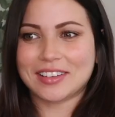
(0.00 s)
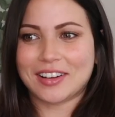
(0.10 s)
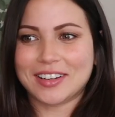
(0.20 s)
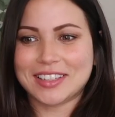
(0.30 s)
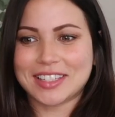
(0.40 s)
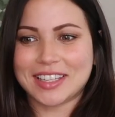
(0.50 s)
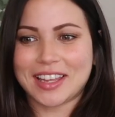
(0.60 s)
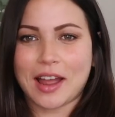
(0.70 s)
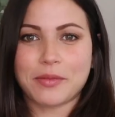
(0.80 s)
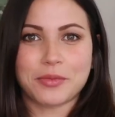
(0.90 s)

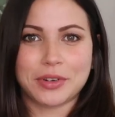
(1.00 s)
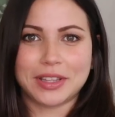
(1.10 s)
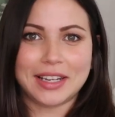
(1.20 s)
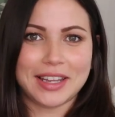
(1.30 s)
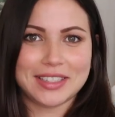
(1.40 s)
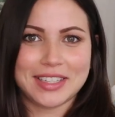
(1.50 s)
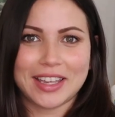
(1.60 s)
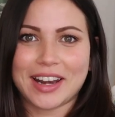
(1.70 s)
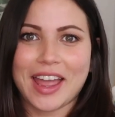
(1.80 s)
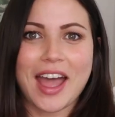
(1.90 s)
Honestly, I'm really
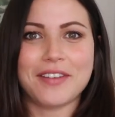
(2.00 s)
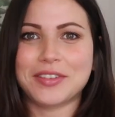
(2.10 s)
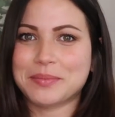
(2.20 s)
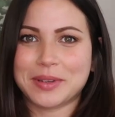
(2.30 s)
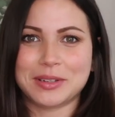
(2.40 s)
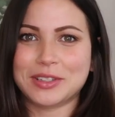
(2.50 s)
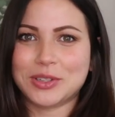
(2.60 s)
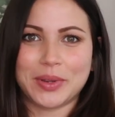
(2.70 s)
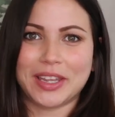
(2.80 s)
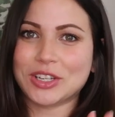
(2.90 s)
lazy and I haven't been
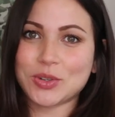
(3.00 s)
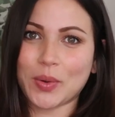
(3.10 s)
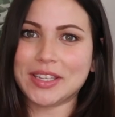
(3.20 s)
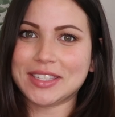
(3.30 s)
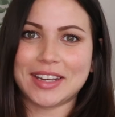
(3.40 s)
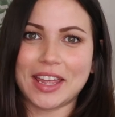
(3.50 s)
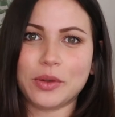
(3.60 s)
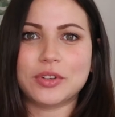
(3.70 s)
doing it twice a day,